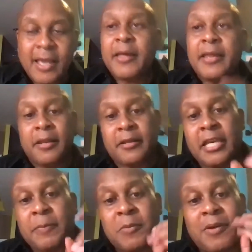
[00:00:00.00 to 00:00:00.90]
And
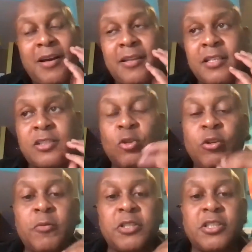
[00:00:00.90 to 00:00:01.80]
keep in mind, this
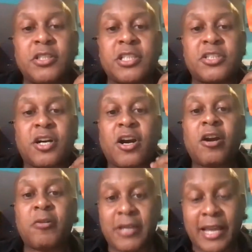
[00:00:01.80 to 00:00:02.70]
lawyer was in such a
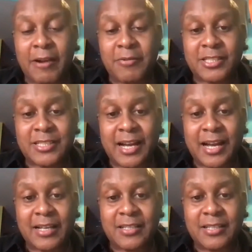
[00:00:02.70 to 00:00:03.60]
hurry, Aaron
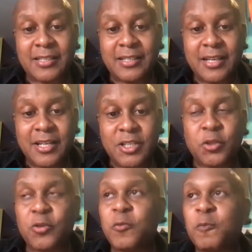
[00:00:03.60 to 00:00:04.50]
Scott,
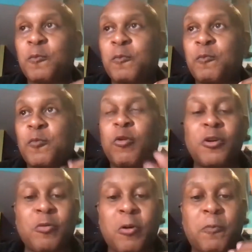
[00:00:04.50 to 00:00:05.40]
to quote
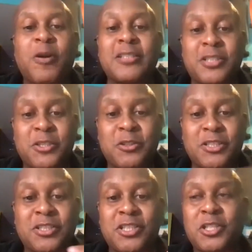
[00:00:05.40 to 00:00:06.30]
unquote prosecute
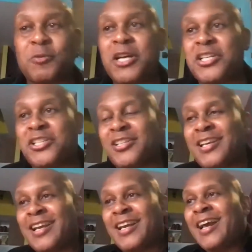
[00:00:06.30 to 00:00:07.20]
this situation.
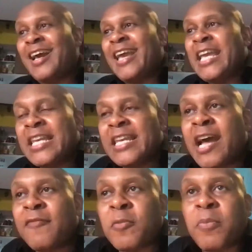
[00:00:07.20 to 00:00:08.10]
He
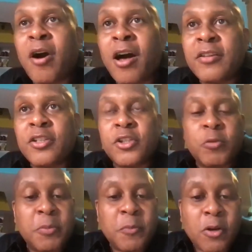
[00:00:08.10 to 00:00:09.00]
never bothered to do
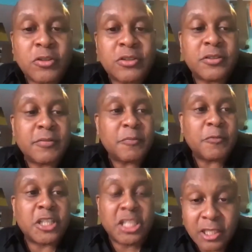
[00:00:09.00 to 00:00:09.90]
what most
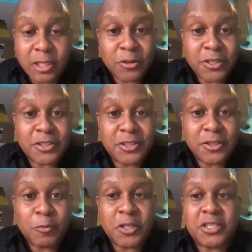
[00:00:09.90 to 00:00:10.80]
good lawyers
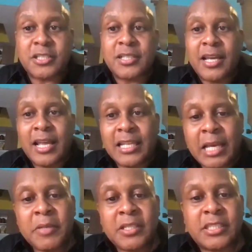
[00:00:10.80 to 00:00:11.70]
do, which is,
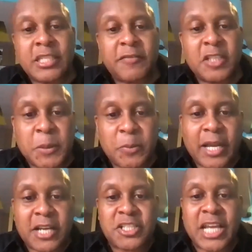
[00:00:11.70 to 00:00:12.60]
let me see if these people
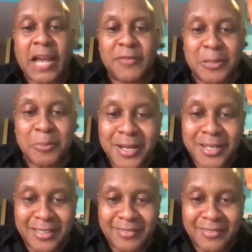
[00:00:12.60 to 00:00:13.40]
actually have any money.